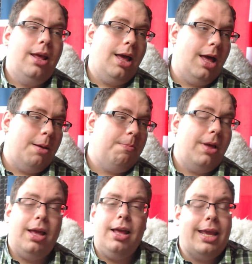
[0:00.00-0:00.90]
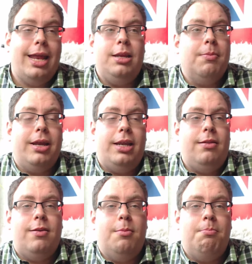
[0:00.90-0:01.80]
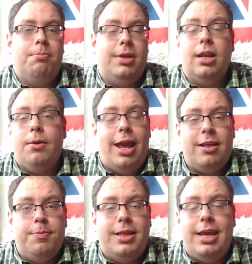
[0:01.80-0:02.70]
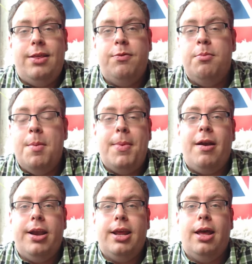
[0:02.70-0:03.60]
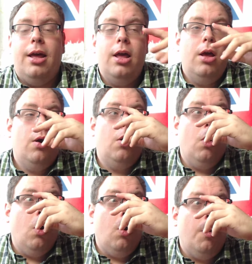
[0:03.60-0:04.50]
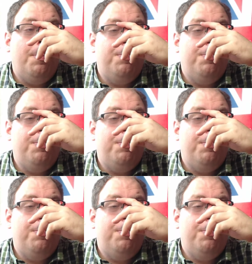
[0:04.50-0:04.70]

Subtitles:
Again, you might need some, you know, expertise from America or